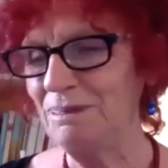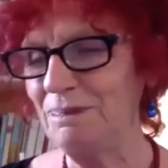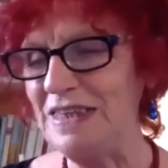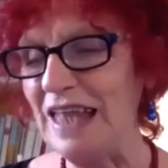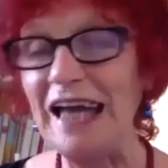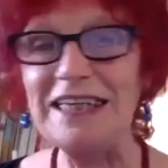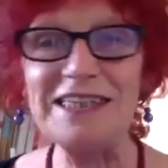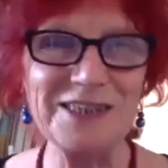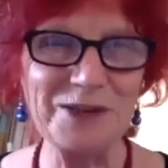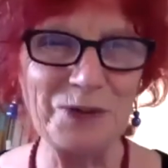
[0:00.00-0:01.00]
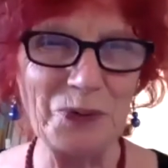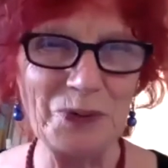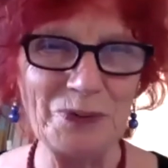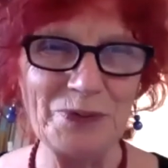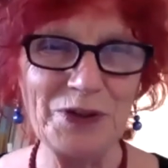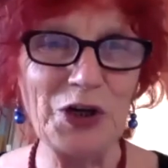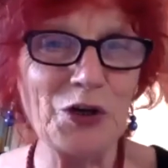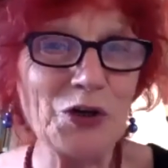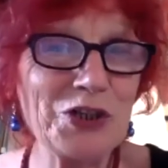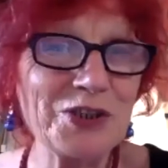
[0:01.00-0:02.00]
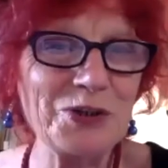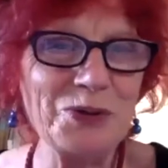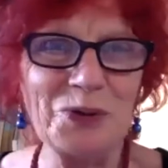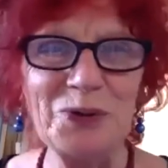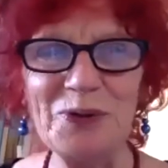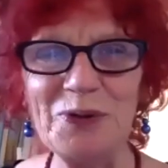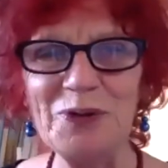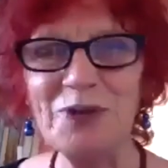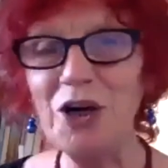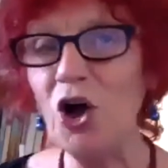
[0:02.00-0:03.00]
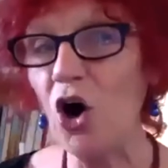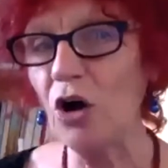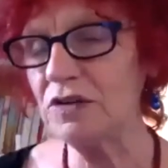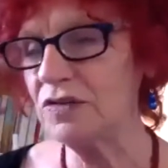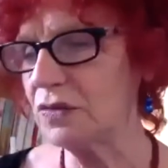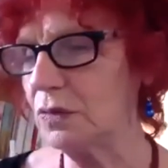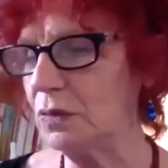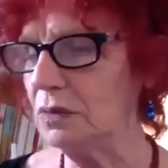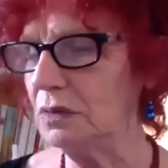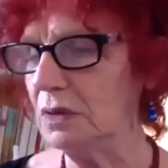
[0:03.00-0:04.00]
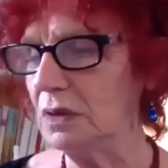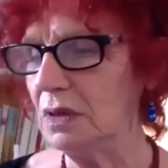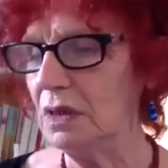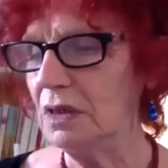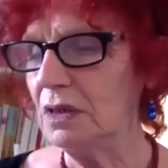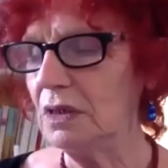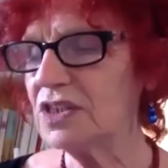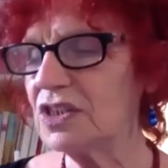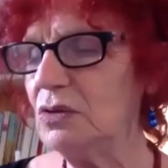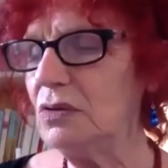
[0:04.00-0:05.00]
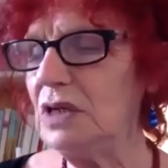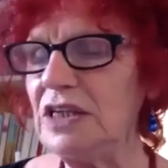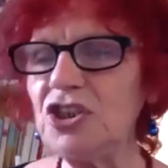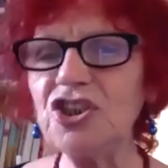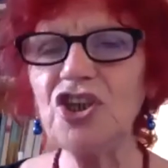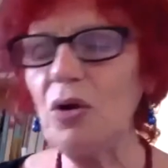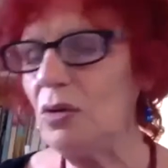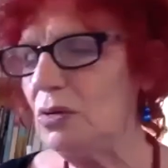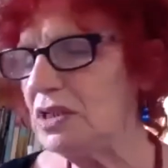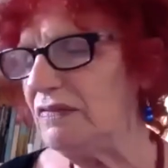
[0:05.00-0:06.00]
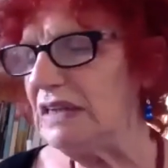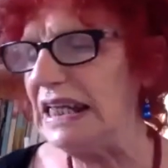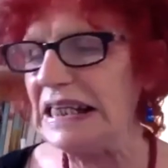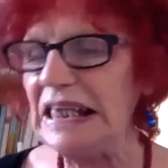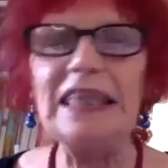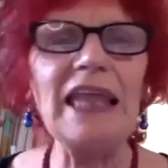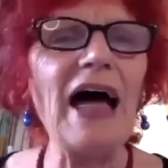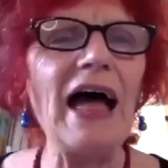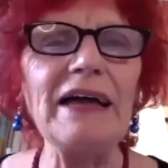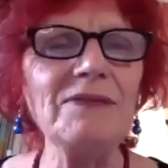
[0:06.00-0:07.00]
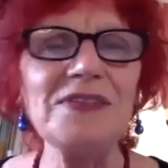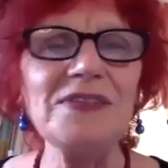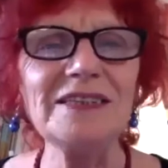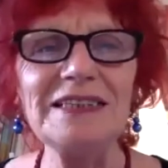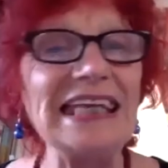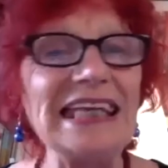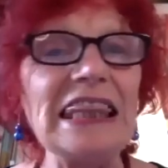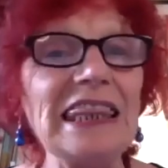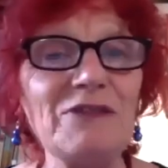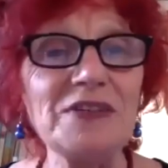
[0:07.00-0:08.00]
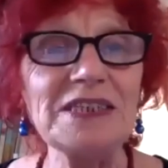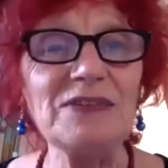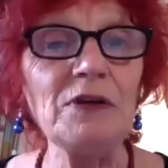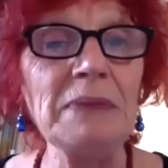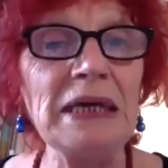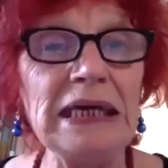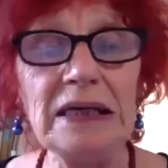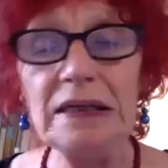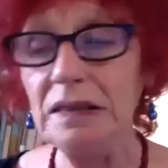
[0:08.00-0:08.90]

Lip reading: nice school, good school. God school, schooling shoals of little lives, little livers for me.